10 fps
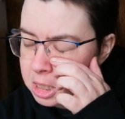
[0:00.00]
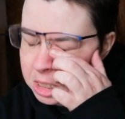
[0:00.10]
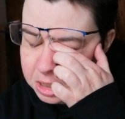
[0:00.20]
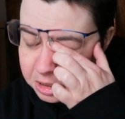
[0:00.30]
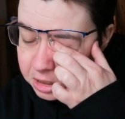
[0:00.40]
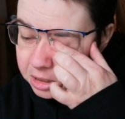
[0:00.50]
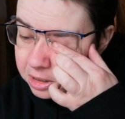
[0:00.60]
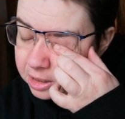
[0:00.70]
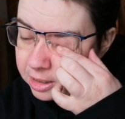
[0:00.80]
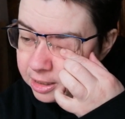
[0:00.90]
because
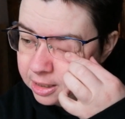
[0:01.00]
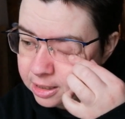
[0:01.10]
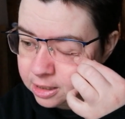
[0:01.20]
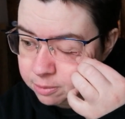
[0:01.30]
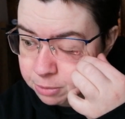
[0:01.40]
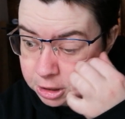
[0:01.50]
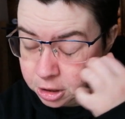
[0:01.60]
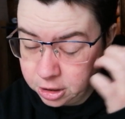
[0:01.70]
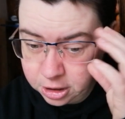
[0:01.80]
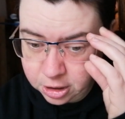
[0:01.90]
as I
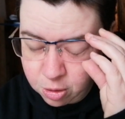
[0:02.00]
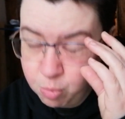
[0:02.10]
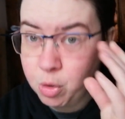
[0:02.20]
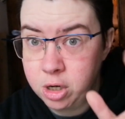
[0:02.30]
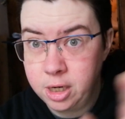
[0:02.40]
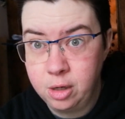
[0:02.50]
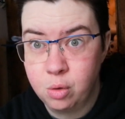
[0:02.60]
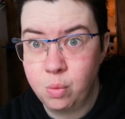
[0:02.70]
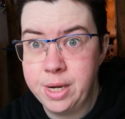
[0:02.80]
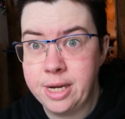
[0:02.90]
mentioned, you know, I'm working
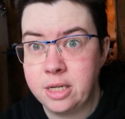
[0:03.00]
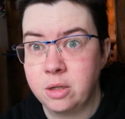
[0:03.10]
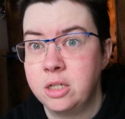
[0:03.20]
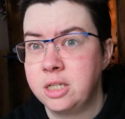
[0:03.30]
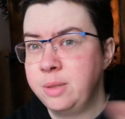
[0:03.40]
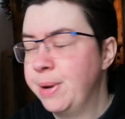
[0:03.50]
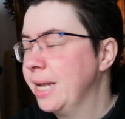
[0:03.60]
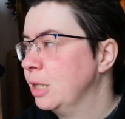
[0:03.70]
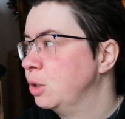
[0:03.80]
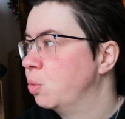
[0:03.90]
all week, so it just
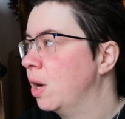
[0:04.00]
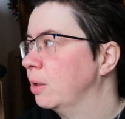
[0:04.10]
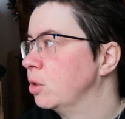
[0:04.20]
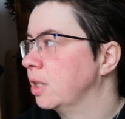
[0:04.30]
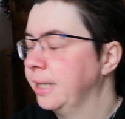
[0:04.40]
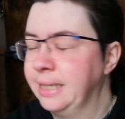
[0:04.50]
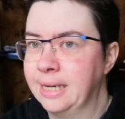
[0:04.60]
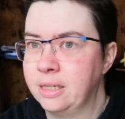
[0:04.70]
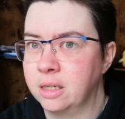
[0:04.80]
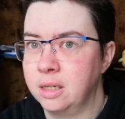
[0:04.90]
depends what else I can
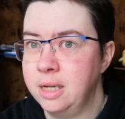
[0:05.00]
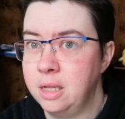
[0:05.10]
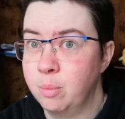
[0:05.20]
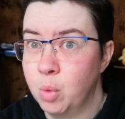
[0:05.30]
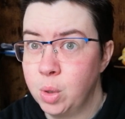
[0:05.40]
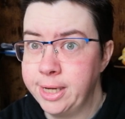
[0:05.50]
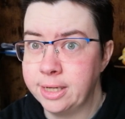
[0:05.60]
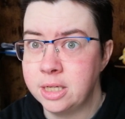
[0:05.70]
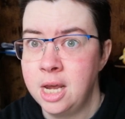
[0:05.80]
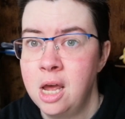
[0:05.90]
get done in the
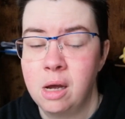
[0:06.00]
mornings.